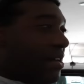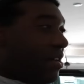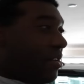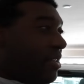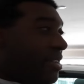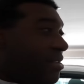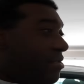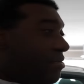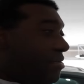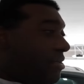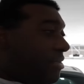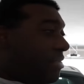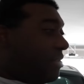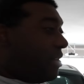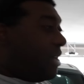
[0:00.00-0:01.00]
All they do
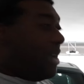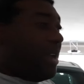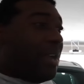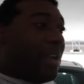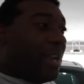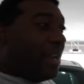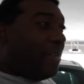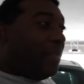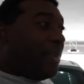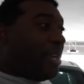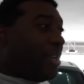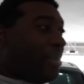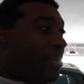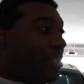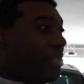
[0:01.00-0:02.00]
is, and then we can
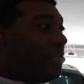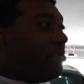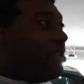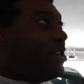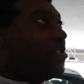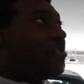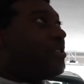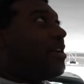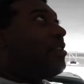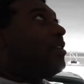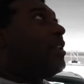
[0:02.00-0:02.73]
do it two years down the